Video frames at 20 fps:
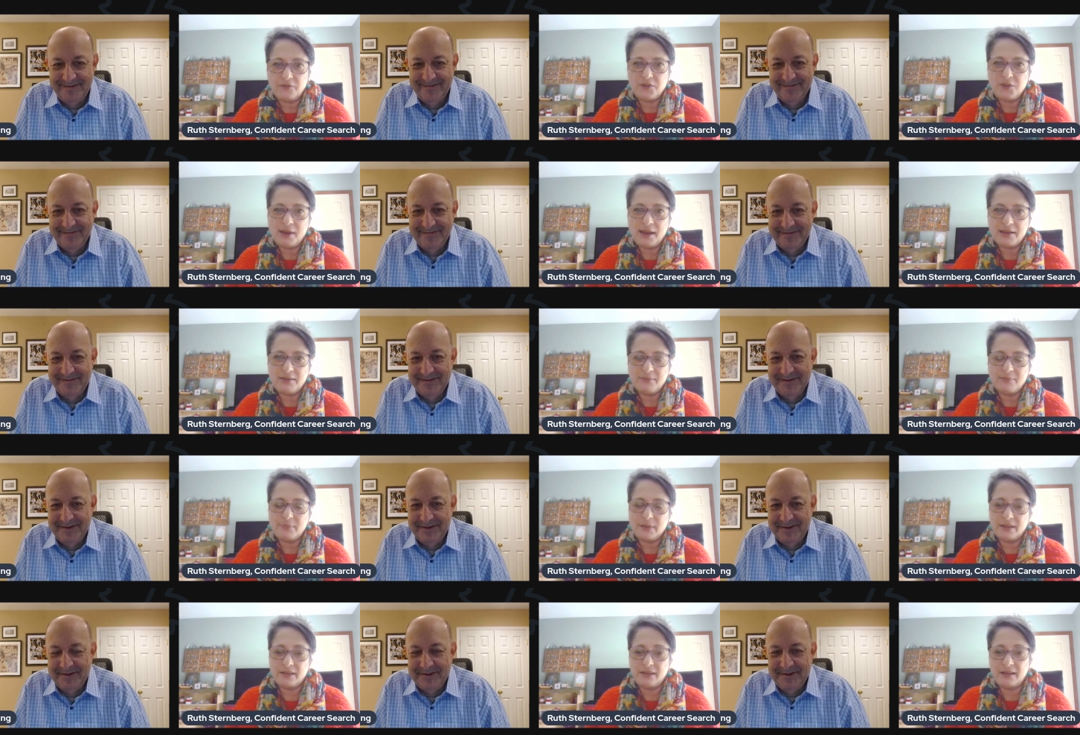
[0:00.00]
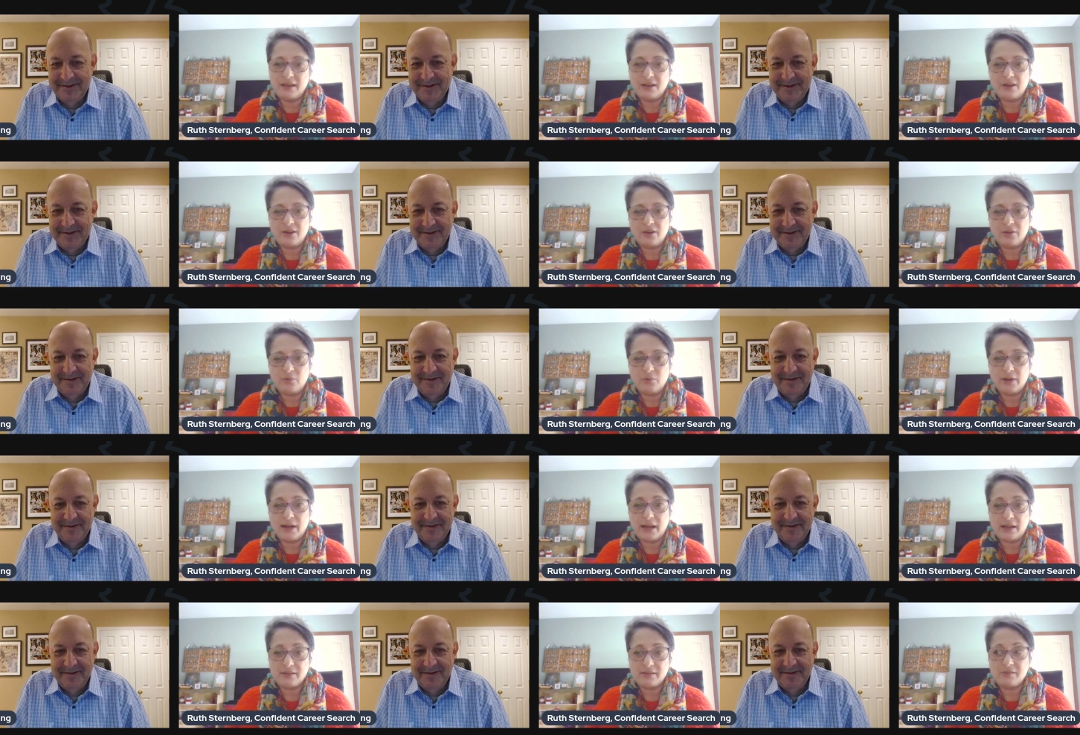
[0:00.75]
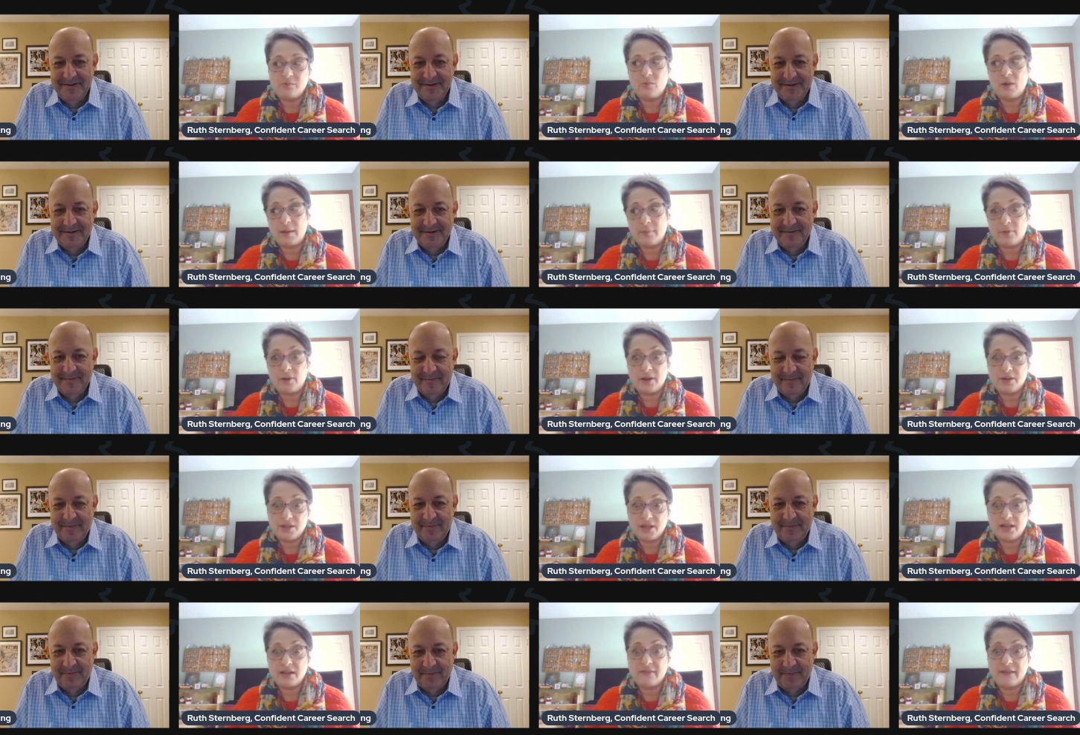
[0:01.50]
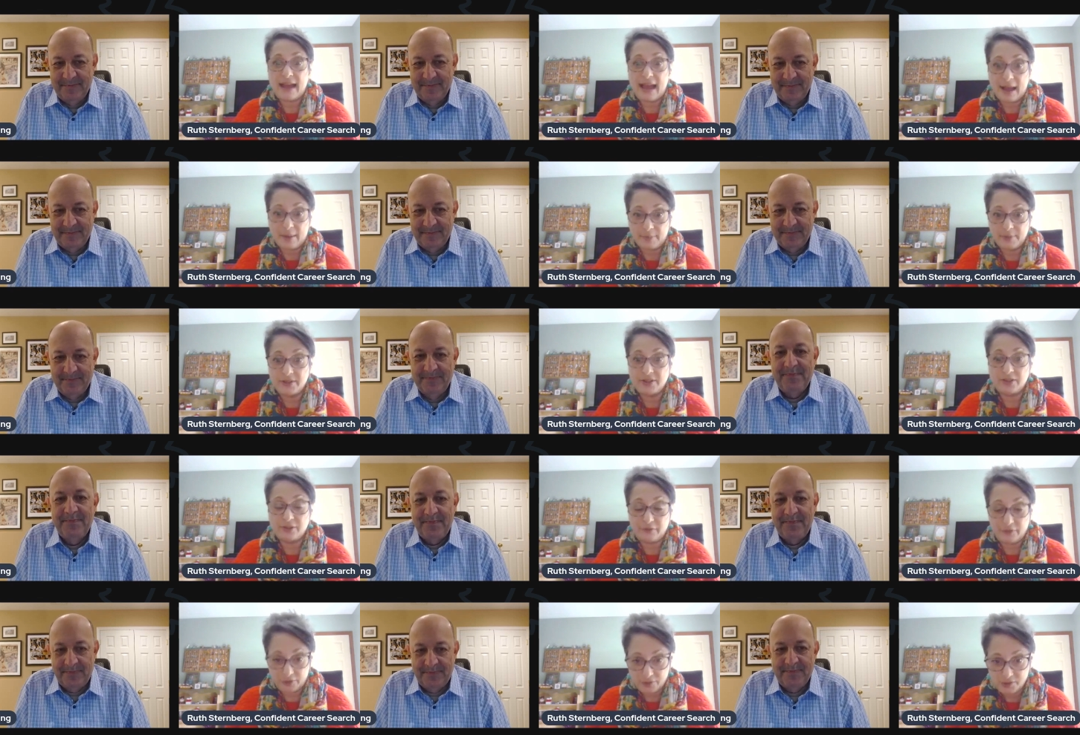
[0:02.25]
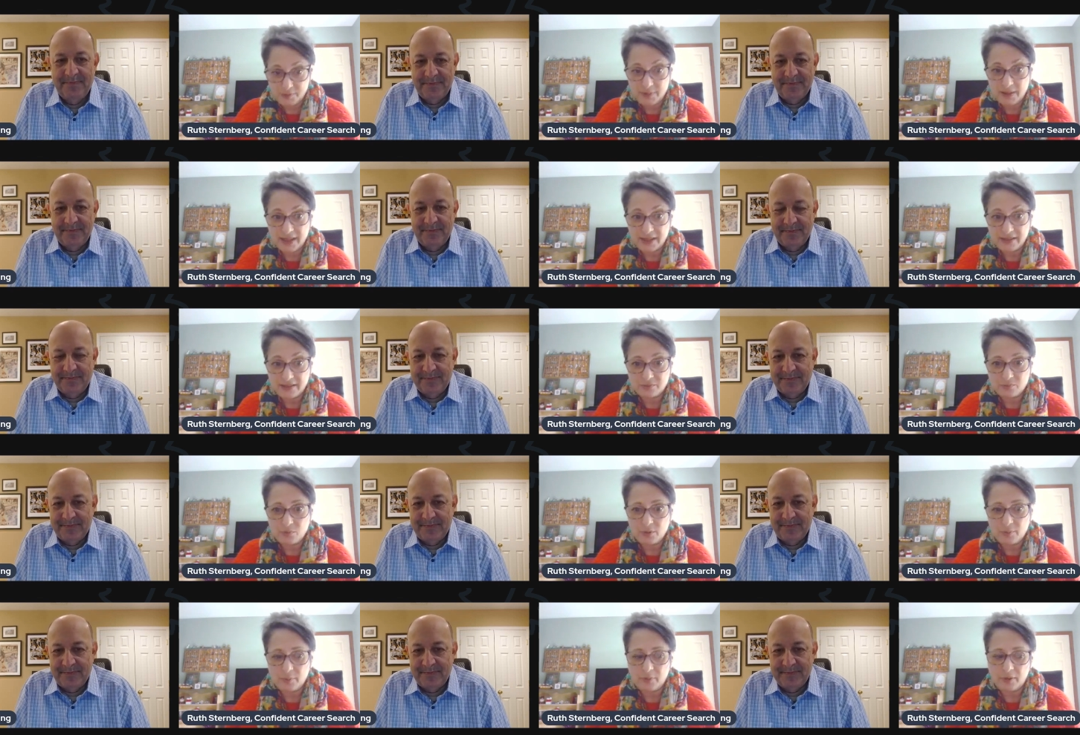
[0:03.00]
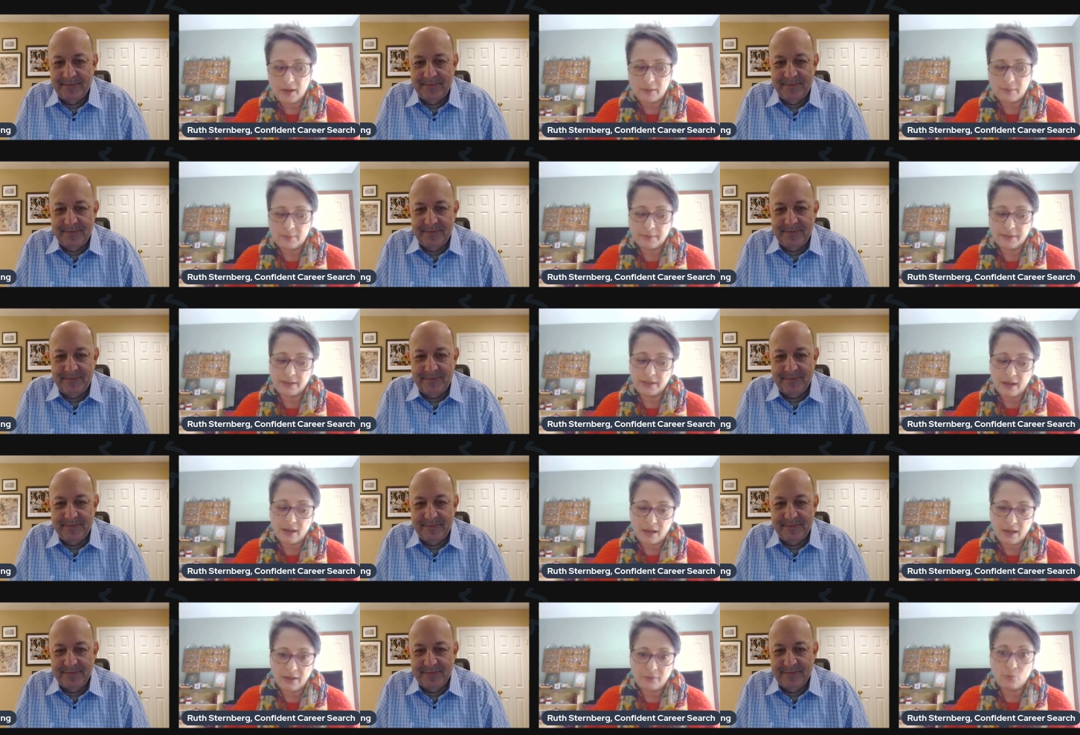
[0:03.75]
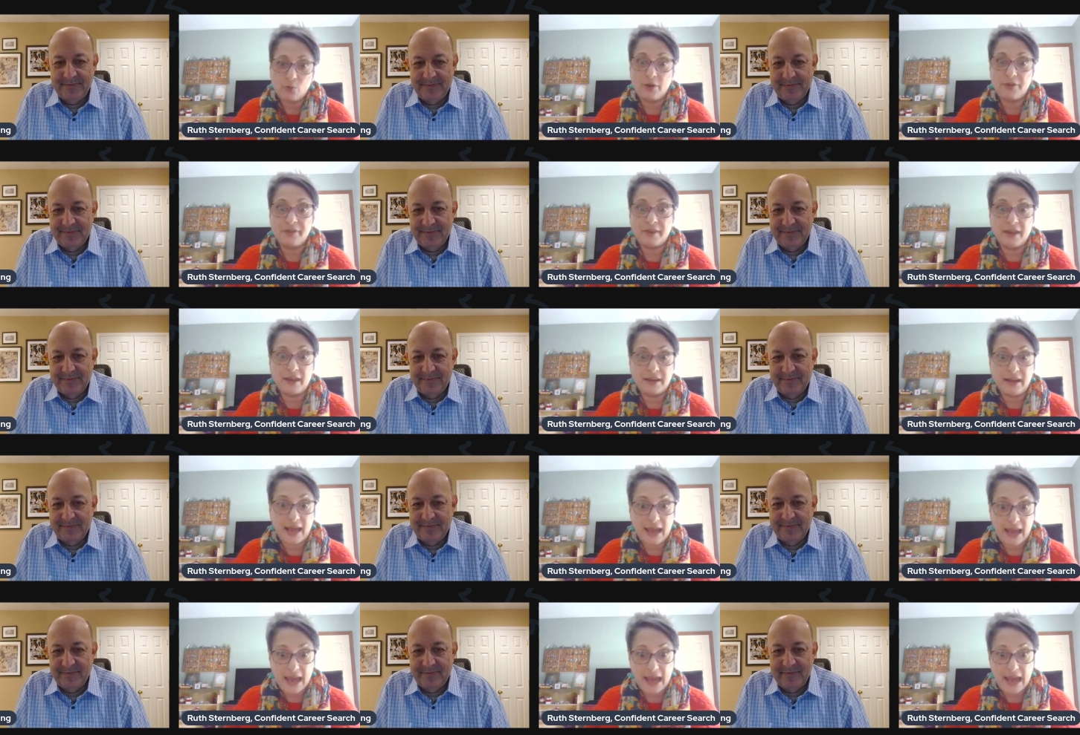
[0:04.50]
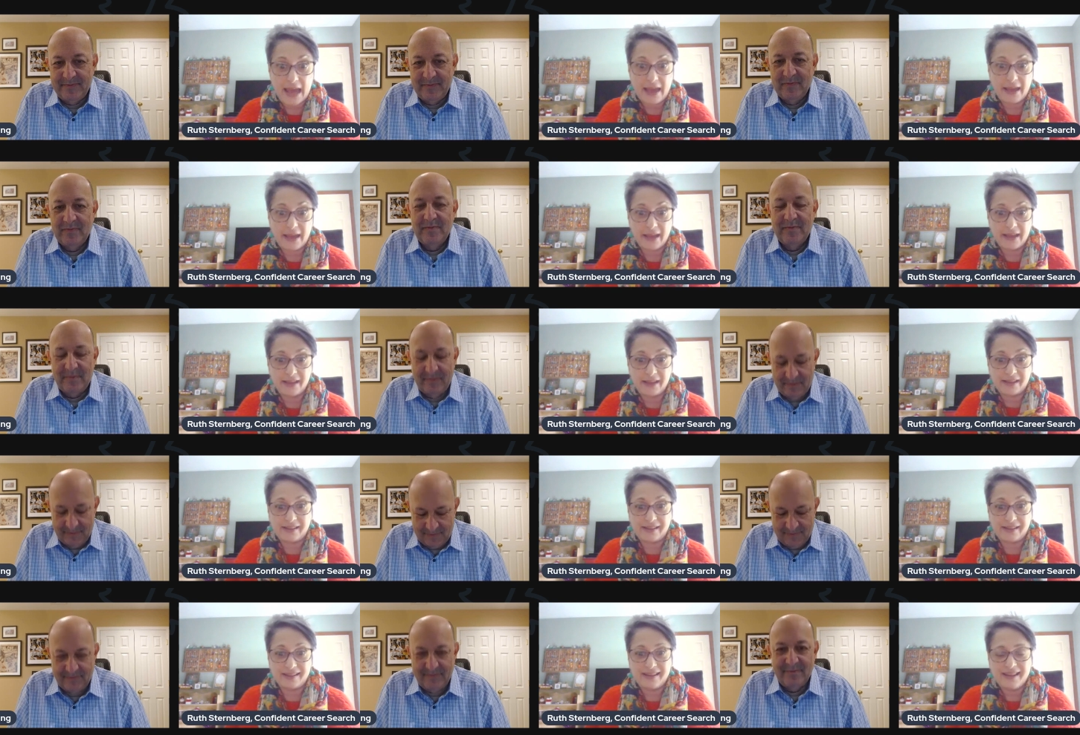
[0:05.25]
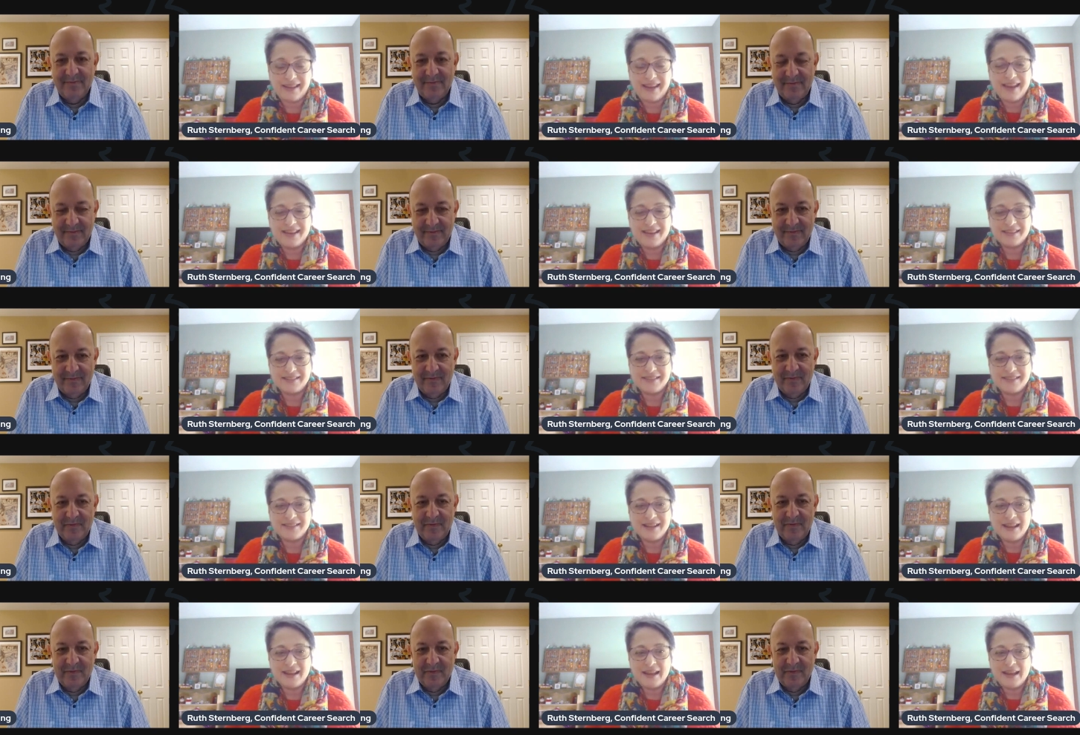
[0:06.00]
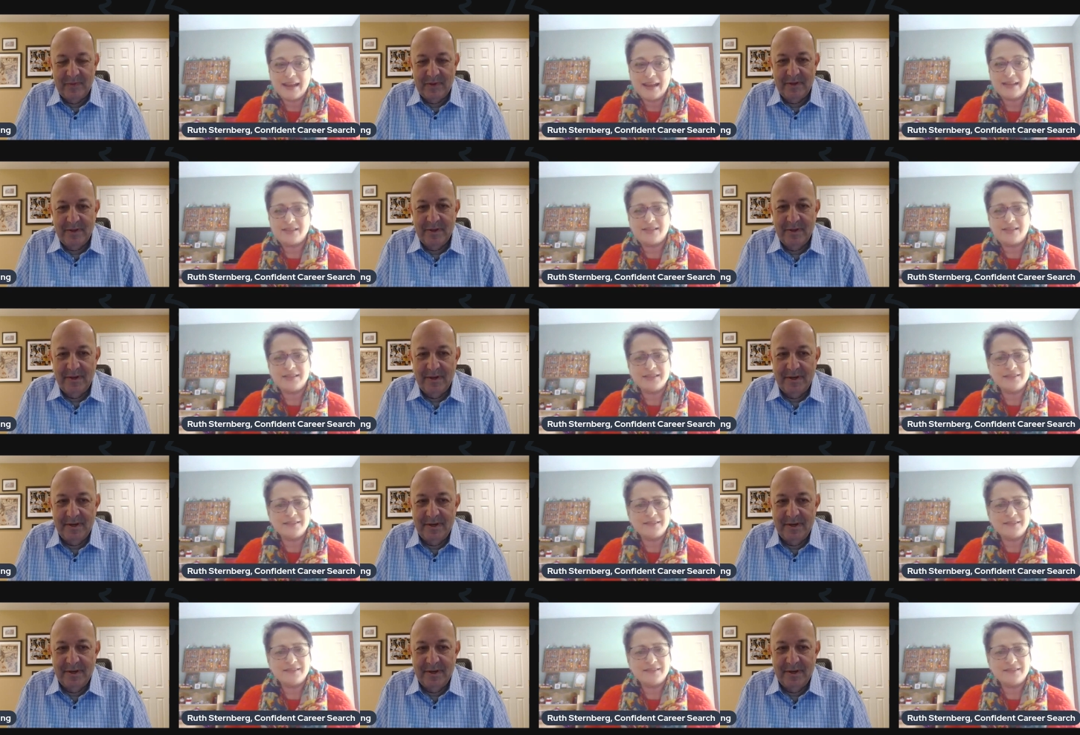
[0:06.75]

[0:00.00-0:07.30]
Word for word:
Speaker 1: you hadn't been there, would X and Y project have happened in the first place? Well, probably not. Well, then, hey, it's